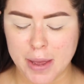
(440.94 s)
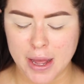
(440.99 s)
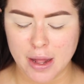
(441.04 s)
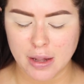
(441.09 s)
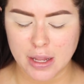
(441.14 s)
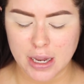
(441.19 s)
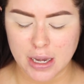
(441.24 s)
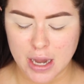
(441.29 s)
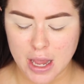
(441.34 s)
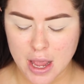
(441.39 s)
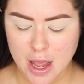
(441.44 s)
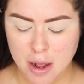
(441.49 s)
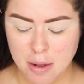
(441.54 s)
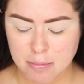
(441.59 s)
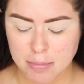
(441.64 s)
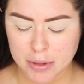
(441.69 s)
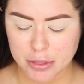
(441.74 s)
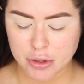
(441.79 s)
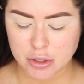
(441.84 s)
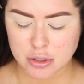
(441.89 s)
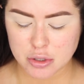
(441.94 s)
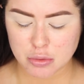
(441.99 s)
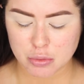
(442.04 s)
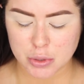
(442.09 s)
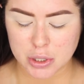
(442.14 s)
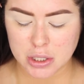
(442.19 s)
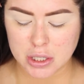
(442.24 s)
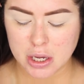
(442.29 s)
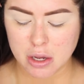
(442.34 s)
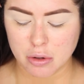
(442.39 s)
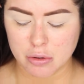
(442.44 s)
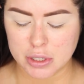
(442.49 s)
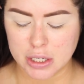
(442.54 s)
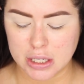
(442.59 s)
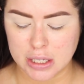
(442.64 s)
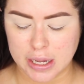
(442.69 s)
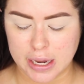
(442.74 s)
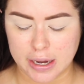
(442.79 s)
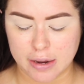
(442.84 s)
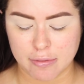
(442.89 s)
palette, but there's really
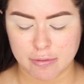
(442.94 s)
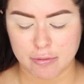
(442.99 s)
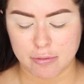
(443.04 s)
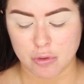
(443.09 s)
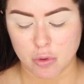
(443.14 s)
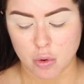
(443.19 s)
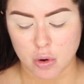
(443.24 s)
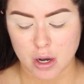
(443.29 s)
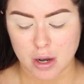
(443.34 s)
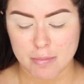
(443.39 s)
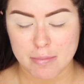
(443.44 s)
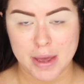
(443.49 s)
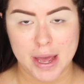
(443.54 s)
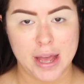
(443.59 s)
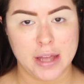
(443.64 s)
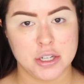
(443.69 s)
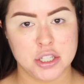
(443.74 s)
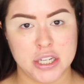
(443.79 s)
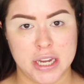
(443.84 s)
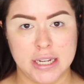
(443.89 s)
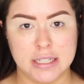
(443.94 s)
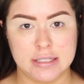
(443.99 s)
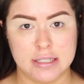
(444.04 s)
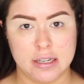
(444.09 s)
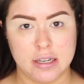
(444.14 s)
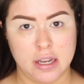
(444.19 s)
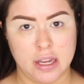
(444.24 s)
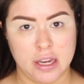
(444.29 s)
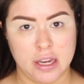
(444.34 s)
only like 4 matte shades in